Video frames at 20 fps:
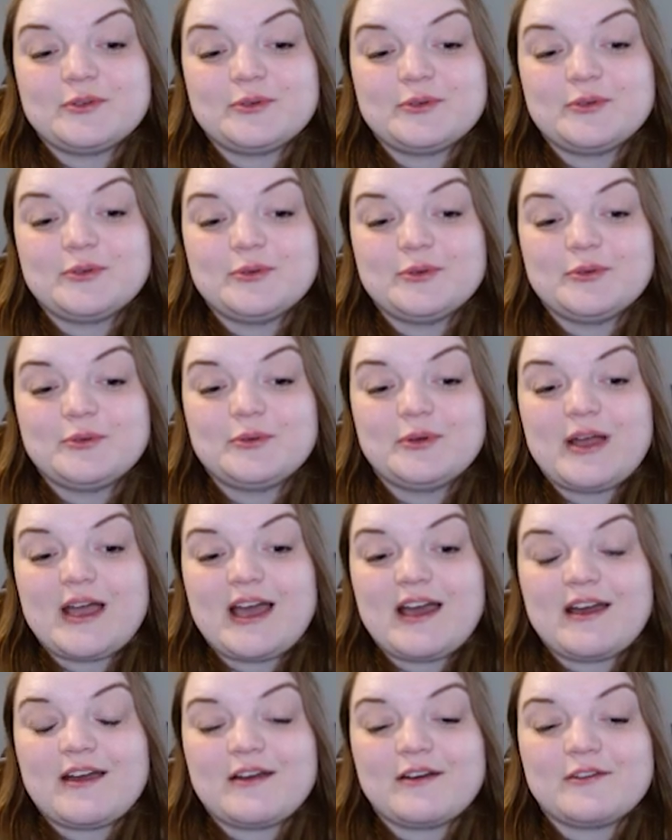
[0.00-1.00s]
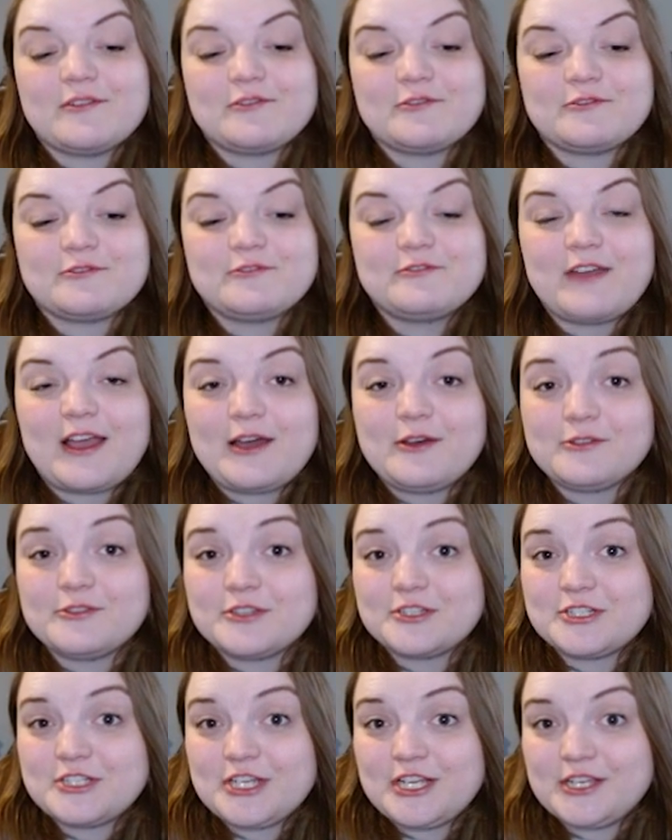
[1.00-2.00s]
who have found
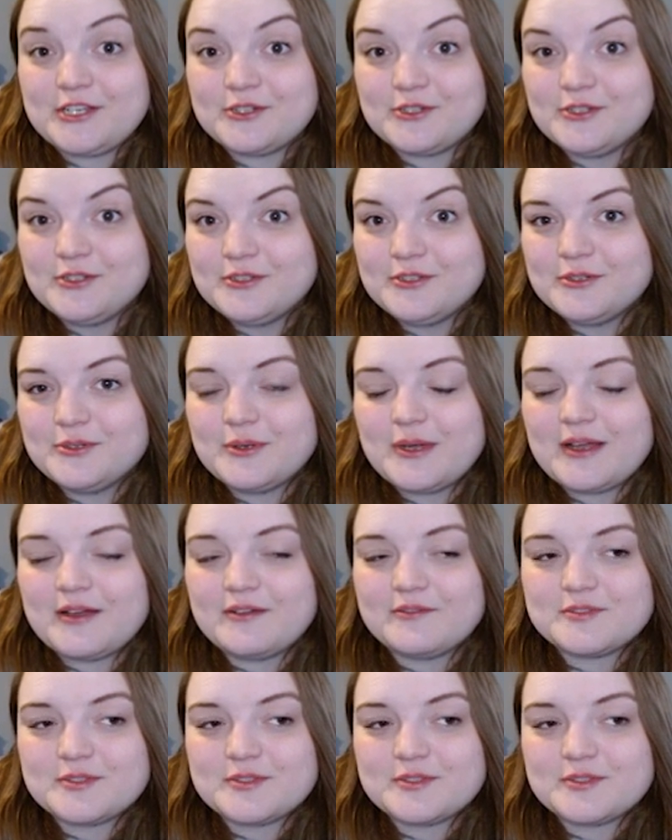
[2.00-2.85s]
the channel, who have